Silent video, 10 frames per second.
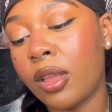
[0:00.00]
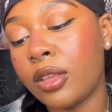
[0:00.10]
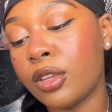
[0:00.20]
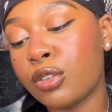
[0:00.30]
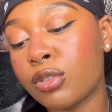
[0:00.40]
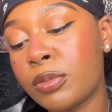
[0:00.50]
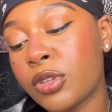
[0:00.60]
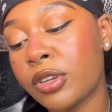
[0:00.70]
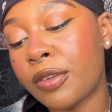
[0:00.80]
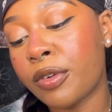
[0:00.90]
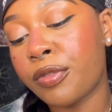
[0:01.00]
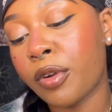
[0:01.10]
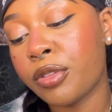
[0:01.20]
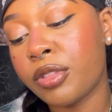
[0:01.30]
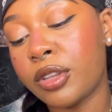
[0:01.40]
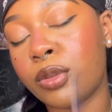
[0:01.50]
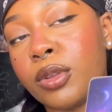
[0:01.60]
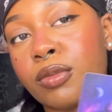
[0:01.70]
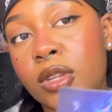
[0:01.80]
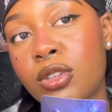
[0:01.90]
Your dreams are never farther than you
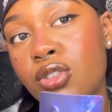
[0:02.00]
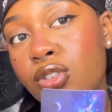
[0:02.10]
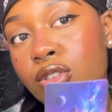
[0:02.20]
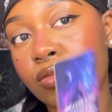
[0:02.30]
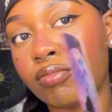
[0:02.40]
can reach.